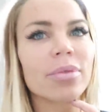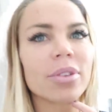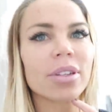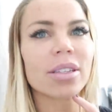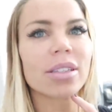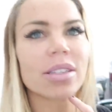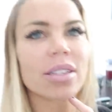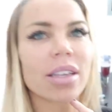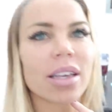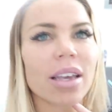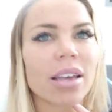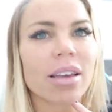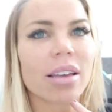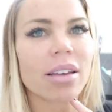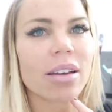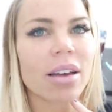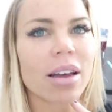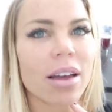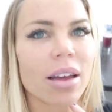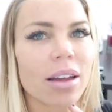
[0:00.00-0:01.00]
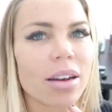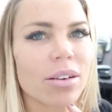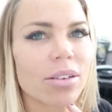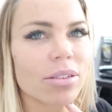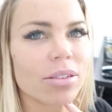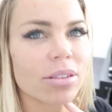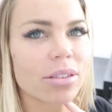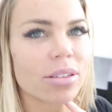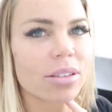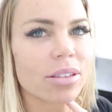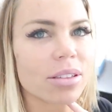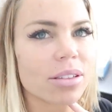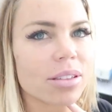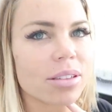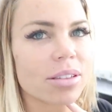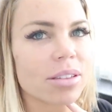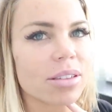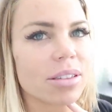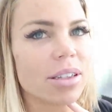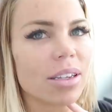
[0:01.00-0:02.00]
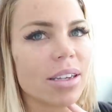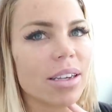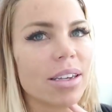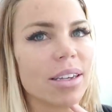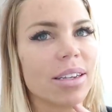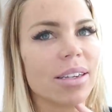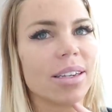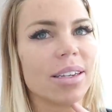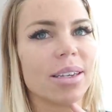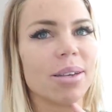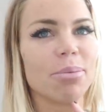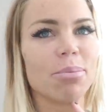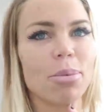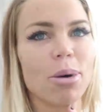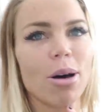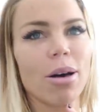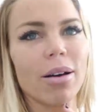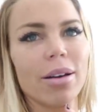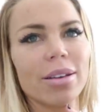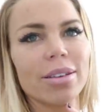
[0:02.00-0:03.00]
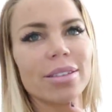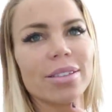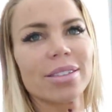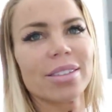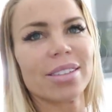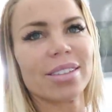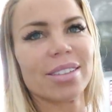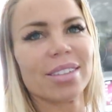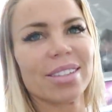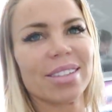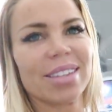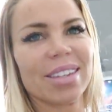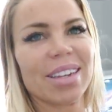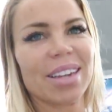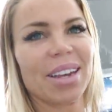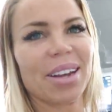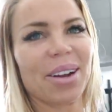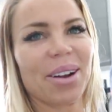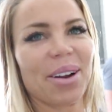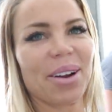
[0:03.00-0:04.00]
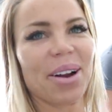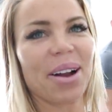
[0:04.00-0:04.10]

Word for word: Let's see. I don't see any boxes in here.